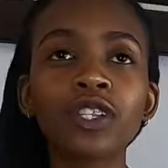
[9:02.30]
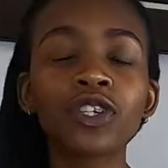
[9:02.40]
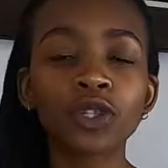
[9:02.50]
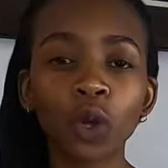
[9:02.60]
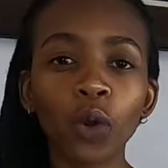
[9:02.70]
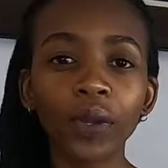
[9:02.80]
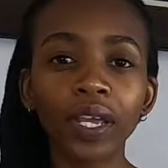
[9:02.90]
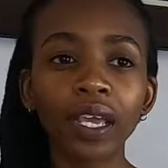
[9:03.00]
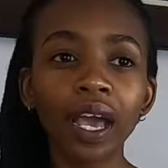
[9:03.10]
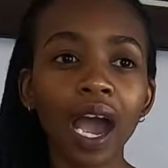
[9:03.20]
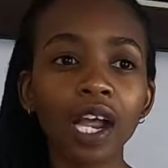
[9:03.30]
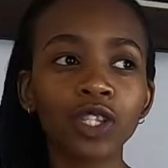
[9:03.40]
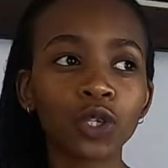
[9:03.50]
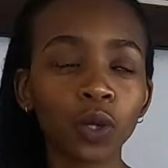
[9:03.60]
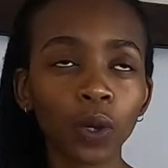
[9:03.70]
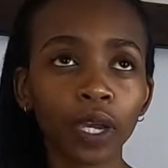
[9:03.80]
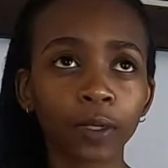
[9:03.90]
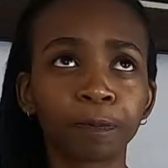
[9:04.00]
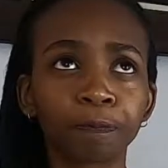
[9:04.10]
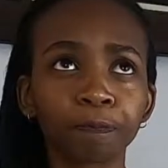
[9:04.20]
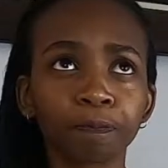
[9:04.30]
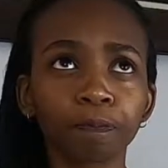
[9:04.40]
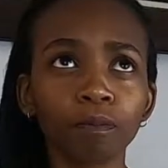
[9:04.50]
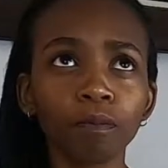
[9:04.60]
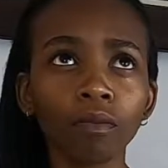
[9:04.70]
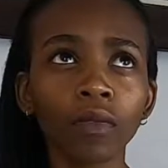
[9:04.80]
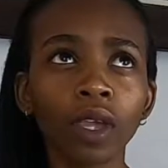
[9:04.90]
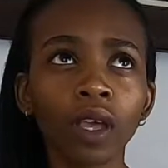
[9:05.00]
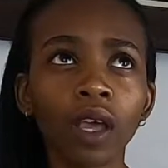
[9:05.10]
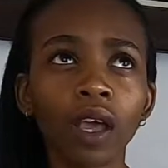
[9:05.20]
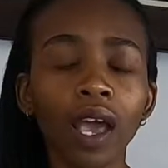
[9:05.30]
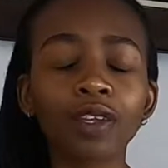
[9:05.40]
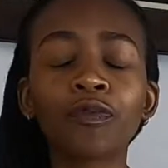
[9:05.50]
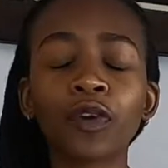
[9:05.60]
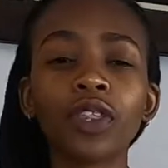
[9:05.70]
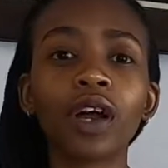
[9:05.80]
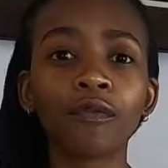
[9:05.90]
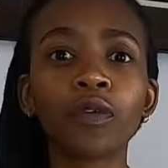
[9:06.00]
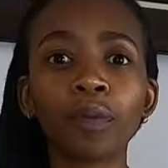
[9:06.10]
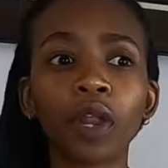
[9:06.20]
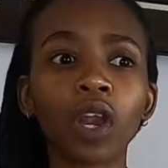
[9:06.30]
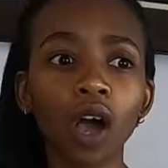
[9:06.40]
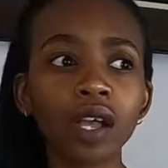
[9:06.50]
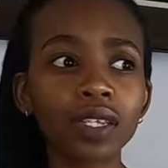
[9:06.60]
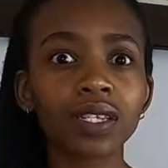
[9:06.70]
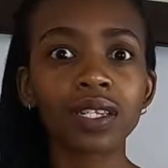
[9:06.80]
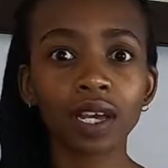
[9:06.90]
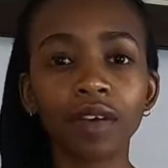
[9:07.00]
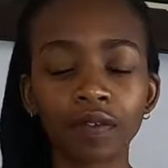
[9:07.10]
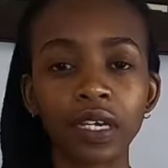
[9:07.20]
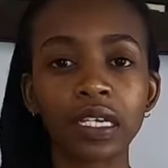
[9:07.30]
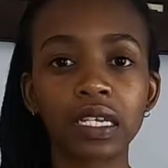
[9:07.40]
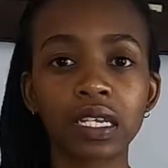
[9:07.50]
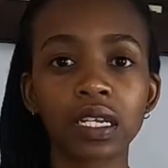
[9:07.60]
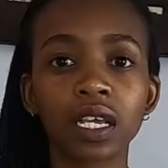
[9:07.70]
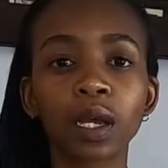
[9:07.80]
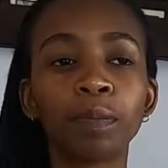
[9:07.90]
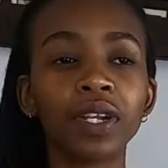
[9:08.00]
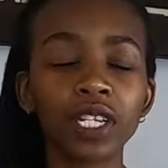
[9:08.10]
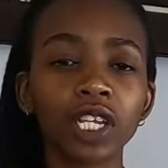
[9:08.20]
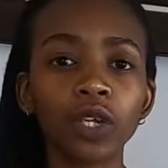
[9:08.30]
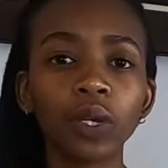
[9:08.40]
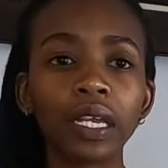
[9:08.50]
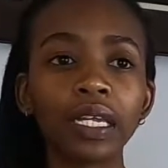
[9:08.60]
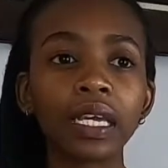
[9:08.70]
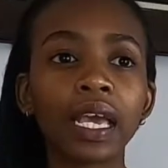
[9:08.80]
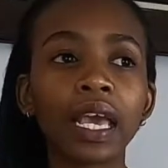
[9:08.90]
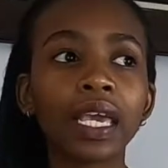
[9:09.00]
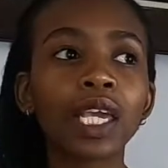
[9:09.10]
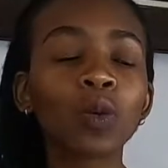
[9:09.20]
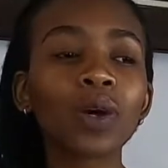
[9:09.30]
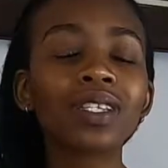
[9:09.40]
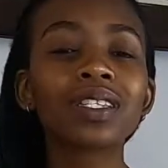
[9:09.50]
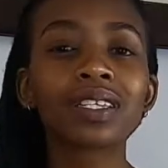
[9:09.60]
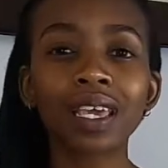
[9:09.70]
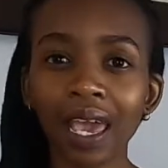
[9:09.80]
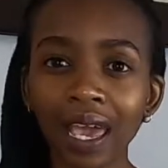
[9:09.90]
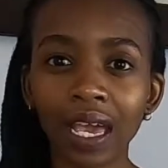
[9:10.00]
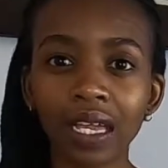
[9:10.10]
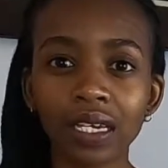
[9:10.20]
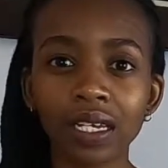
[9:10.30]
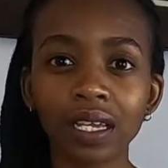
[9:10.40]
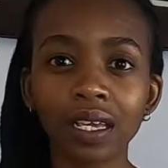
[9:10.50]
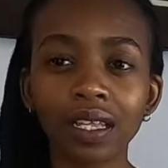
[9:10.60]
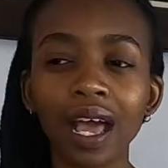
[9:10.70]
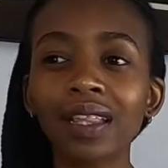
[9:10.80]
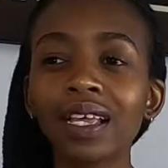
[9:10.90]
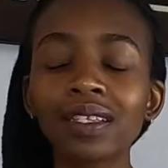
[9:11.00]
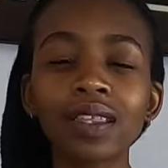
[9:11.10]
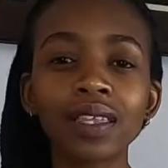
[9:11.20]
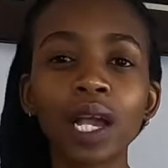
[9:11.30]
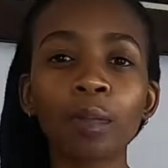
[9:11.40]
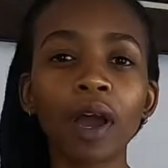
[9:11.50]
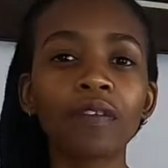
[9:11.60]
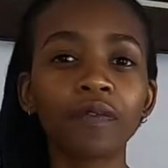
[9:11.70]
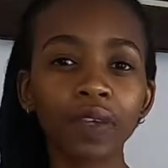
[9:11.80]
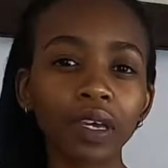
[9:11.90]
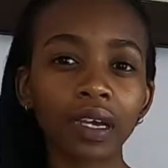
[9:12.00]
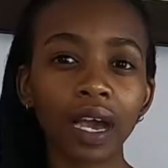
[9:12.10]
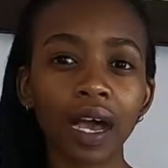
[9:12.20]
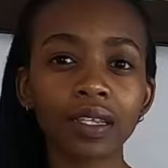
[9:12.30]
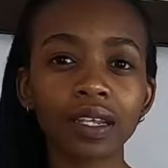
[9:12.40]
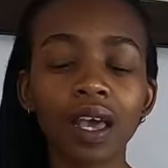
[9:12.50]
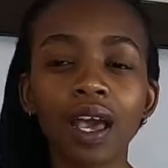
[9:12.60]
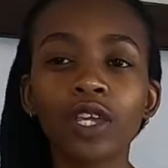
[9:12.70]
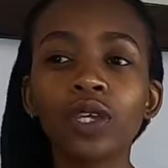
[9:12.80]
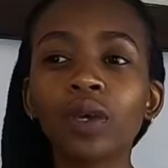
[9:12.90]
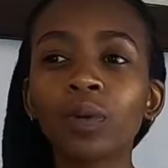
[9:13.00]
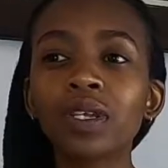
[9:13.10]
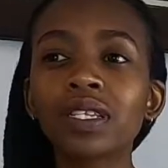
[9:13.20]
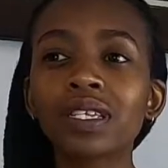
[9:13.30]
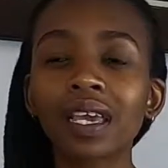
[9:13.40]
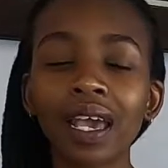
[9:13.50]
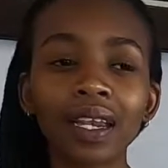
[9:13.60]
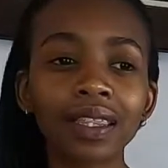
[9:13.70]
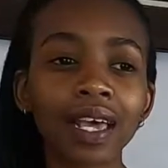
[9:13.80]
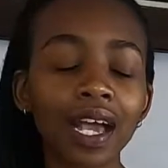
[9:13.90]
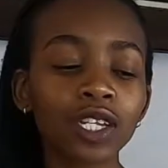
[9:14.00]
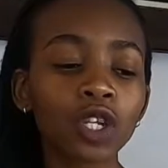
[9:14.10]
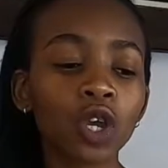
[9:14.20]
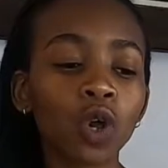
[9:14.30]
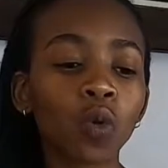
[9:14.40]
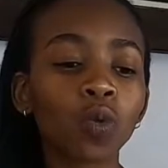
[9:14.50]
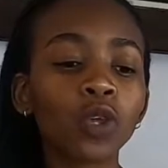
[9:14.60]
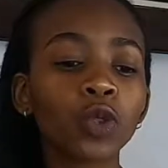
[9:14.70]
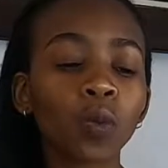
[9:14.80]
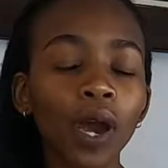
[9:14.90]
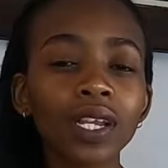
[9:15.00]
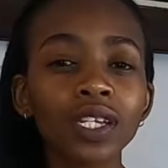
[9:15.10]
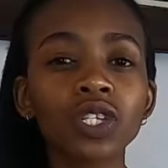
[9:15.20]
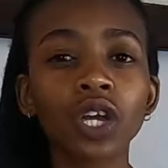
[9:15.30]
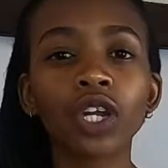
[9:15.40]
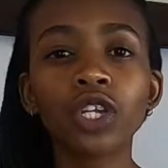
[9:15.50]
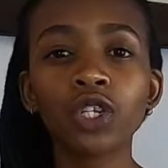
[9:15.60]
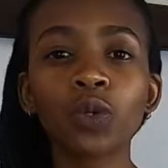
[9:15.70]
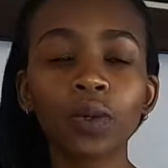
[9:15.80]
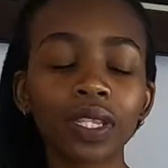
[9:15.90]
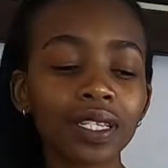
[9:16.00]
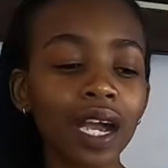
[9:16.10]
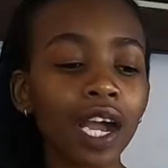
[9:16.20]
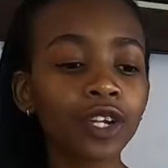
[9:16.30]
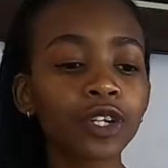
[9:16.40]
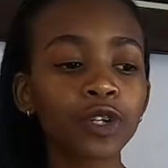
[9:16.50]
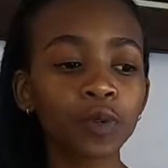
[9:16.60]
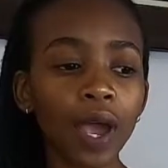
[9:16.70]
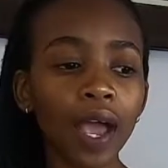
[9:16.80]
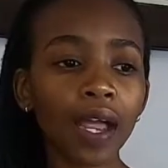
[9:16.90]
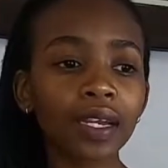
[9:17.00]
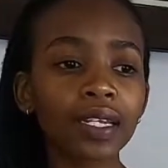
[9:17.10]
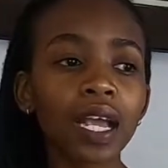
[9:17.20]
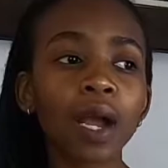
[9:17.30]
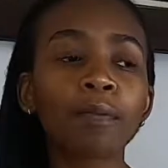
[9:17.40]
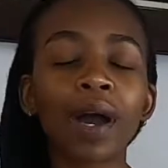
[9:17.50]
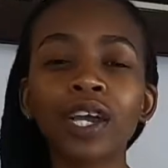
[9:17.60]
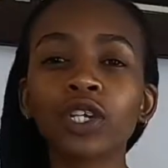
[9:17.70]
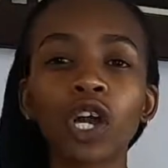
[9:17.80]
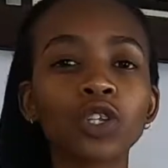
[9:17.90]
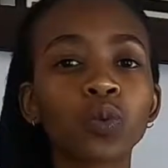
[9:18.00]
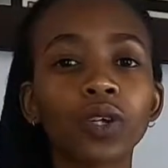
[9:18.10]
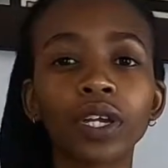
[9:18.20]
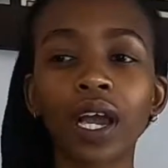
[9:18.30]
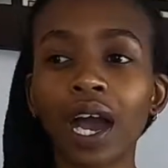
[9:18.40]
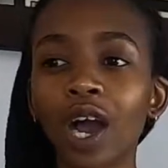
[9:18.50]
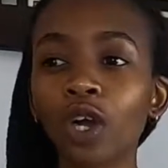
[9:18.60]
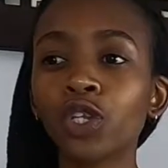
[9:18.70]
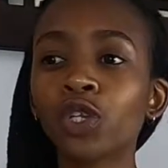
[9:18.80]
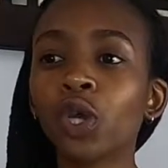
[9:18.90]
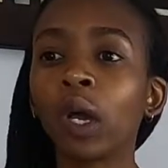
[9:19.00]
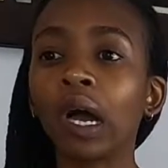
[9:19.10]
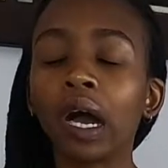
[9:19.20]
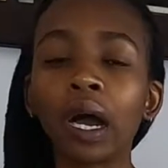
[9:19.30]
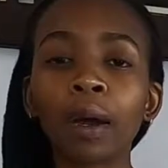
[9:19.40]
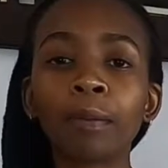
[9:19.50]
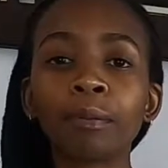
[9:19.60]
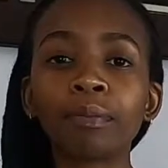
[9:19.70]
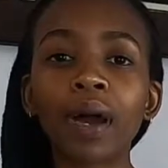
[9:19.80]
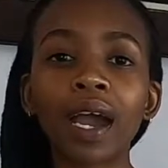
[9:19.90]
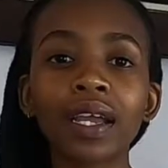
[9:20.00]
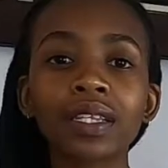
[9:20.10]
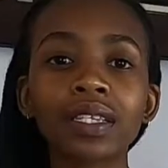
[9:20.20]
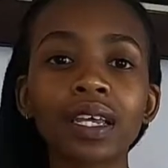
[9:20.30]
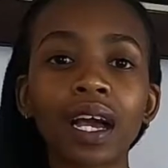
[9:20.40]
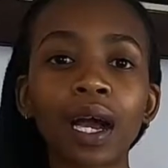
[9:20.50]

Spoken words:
that story, I took, from the last servant particularly, he was scared. And that's the thing about fear, guys. He was scared that with what he's gonna do with this 100 rand might not work out, might